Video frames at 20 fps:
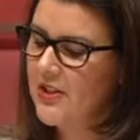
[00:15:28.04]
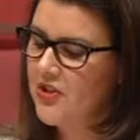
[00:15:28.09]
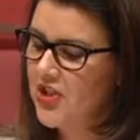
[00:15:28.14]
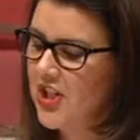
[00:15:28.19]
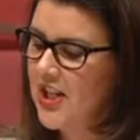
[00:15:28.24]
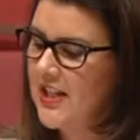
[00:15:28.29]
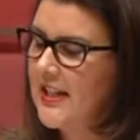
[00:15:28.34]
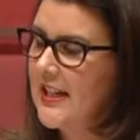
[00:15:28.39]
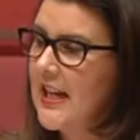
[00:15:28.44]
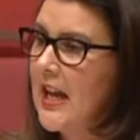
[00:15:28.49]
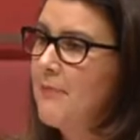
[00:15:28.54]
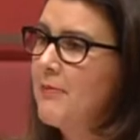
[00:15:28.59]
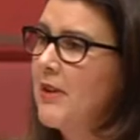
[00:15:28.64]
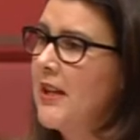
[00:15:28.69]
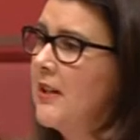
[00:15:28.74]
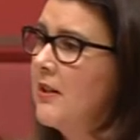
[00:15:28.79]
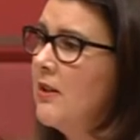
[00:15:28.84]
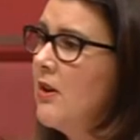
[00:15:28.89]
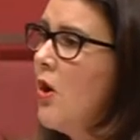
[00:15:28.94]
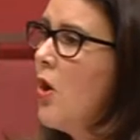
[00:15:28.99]
gender gap
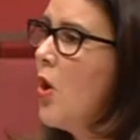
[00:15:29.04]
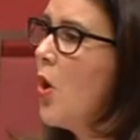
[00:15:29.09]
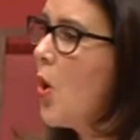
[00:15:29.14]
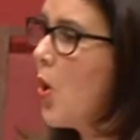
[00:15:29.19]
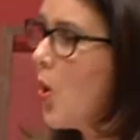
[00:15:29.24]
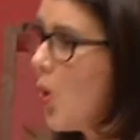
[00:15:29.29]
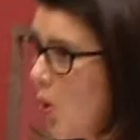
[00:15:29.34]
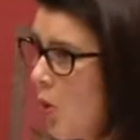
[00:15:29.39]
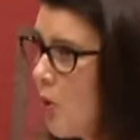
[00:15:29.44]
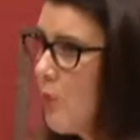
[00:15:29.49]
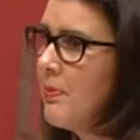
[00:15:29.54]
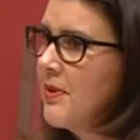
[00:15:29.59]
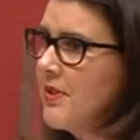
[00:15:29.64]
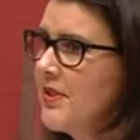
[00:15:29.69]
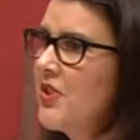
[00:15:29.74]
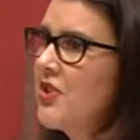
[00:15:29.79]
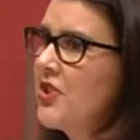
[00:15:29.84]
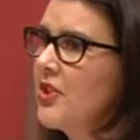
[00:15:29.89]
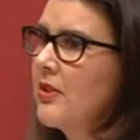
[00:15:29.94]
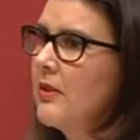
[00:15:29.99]
in all
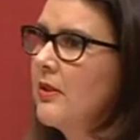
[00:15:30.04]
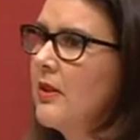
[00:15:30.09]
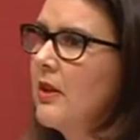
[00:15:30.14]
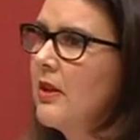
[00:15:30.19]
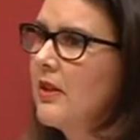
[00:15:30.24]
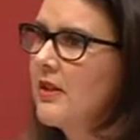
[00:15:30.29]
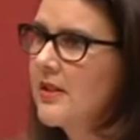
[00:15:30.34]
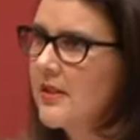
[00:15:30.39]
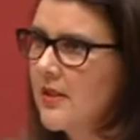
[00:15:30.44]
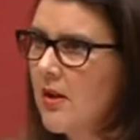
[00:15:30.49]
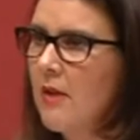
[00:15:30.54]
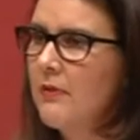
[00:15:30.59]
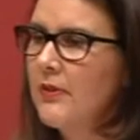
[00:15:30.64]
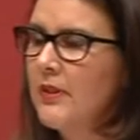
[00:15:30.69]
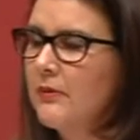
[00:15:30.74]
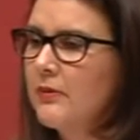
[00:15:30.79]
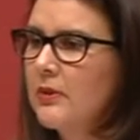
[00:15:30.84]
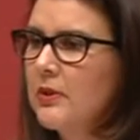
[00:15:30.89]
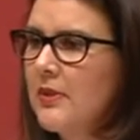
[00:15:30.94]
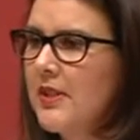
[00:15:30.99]
positions of
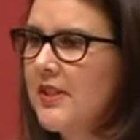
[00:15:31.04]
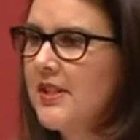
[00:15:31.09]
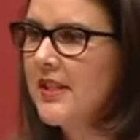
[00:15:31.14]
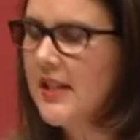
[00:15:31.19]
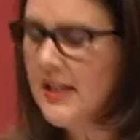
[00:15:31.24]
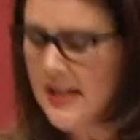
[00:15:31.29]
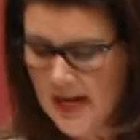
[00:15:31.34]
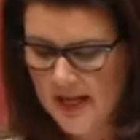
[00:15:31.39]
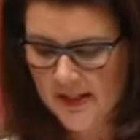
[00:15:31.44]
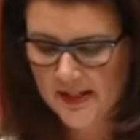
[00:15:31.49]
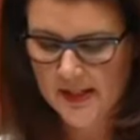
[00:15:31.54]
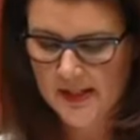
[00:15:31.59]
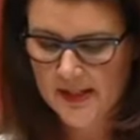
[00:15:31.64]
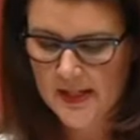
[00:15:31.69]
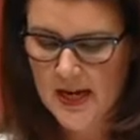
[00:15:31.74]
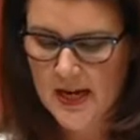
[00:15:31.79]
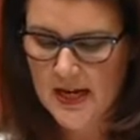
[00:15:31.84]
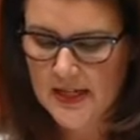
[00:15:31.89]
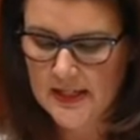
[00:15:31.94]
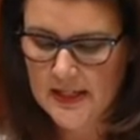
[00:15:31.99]
influence in our
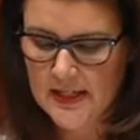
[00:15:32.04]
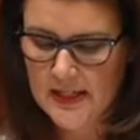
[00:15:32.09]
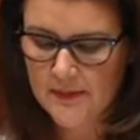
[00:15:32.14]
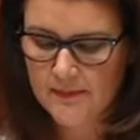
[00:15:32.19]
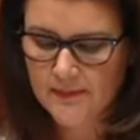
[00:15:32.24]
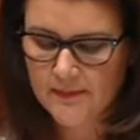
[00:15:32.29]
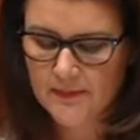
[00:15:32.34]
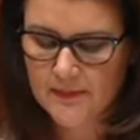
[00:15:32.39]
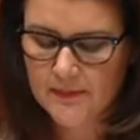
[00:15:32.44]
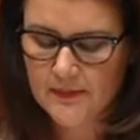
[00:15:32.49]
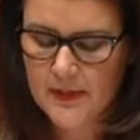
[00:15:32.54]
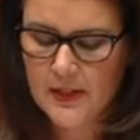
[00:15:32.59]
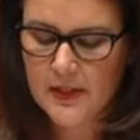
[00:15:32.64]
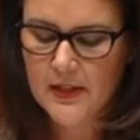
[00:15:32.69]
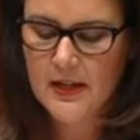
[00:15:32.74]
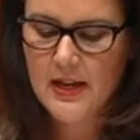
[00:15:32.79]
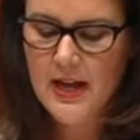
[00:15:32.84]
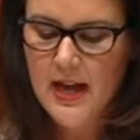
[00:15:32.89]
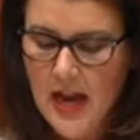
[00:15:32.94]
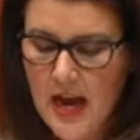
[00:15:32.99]
society.
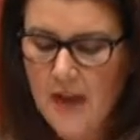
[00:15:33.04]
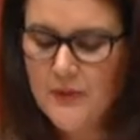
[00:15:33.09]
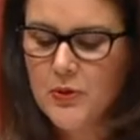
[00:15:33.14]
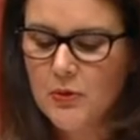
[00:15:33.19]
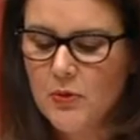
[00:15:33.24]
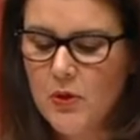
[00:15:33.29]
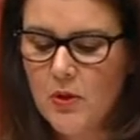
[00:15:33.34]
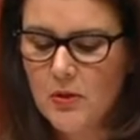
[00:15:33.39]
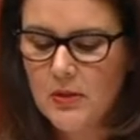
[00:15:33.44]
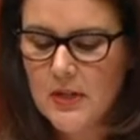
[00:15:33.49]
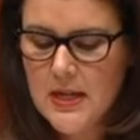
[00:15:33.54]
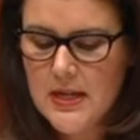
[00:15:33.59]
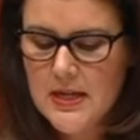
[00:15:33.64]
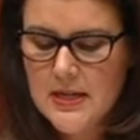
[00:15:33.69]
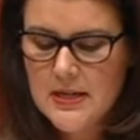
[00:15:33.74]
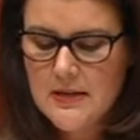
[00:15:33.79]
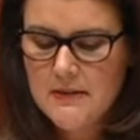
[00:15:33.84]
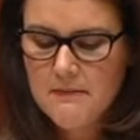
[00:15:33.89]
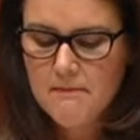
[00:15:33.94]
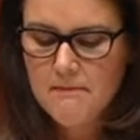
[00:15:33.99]
After all,
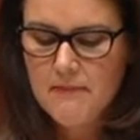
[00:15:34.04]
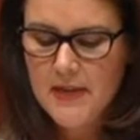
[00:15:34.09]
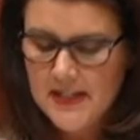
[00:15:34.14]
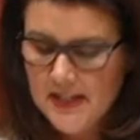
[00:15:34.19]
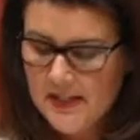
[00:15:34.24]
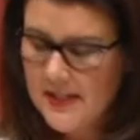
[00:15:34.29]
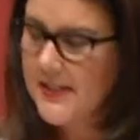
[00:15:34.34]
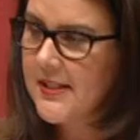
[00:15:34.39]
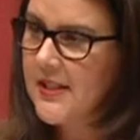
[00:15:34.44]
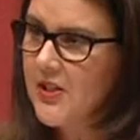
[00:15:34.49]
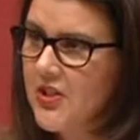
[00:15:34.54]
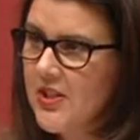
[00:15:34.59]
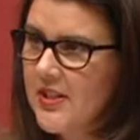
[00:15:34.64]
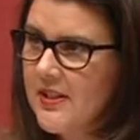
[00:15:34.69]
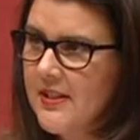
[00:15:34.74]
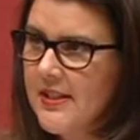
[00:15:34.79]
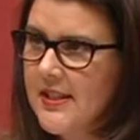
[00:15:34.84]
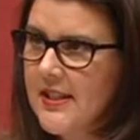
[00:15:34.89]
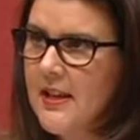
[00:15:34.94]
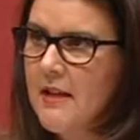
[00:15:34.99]
better
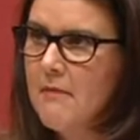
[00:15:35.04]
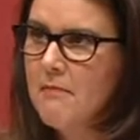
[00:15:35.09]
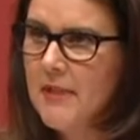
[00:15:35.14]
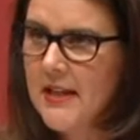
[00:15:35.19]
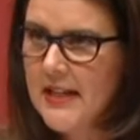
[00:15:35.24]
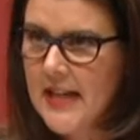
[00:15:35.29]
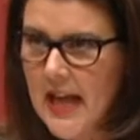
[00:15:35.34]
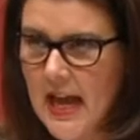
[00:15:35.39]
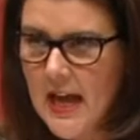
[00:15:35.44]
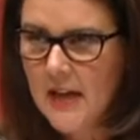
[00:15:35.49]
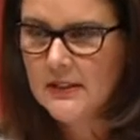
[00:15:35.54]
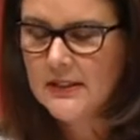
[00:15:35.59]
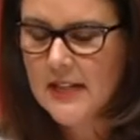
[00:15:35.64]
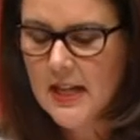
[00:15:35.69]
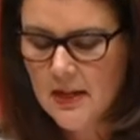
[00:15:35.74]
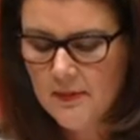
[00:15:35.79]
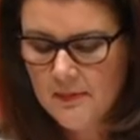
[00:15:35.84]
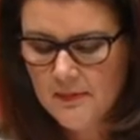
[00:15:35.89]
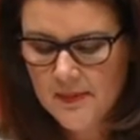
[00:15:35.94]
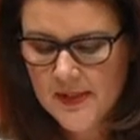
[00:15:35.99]
decisions, better
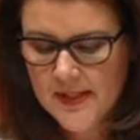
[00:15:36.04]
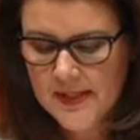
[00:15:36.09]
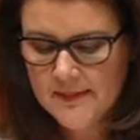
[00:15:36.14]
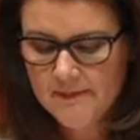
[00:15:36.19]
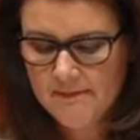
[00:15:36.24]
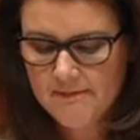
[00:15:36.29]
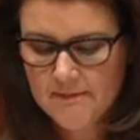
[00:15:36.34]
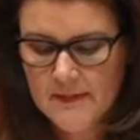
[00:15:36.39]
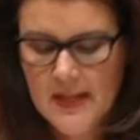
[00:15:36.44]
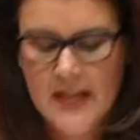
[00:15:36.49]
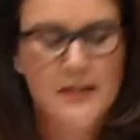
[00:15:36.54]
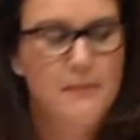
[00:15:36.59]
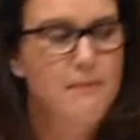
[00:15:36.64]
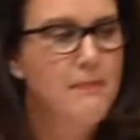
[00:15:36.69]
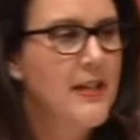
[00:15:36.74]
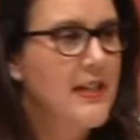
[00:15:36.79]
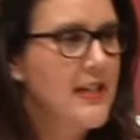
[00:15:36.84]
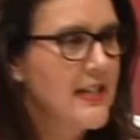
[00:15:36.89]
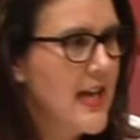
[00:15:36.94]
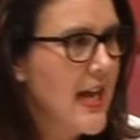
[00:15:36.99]
outcomes and a
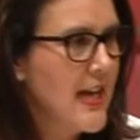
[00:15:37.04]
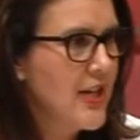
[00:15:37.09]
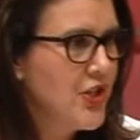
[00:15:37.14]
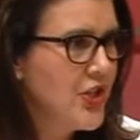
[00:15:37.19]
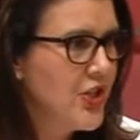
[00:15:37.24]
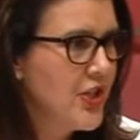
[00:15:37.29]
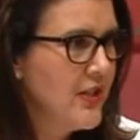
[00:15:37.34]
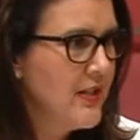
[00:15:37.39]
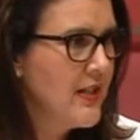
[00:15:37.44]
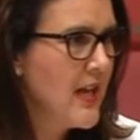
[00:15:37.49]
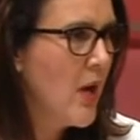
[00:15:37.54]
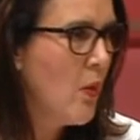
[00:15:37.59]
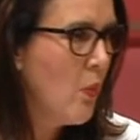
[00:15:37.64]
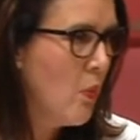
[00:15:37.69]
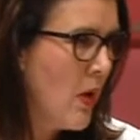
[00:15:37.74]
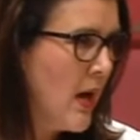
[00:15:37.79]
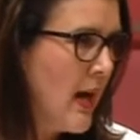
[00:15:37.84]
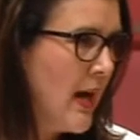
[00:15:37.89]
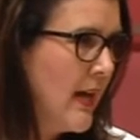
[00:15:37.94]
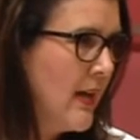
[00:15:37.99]
better nation are
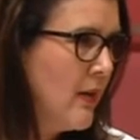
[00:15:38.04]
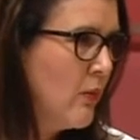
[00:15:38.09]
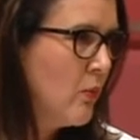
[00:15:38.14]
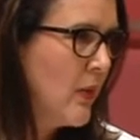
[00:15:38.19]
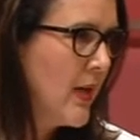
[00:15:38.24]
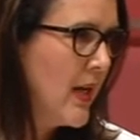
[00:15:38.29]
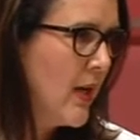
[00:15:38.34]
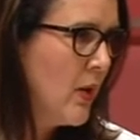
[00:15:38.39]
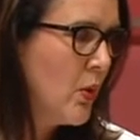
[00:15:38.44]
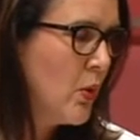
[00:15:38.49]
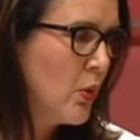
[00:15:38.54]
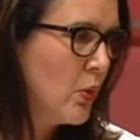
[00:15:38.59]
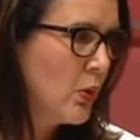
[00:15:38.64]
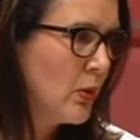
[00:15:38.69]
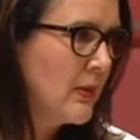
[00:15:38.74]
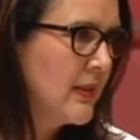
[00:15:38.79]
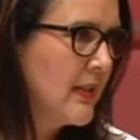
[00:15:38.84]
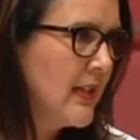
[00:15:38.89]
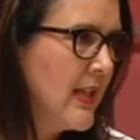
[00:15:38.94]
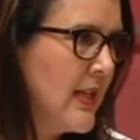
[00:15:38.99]
why we are all
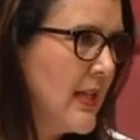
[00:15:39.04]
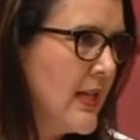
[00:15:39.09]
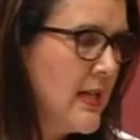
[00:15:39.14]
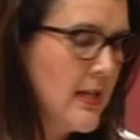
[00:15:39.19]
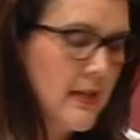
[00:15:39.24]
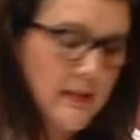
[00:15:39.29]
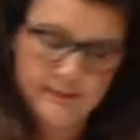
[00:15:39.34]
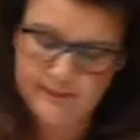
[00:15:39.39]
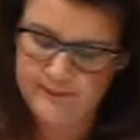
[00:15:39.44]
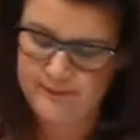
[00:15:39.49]
here.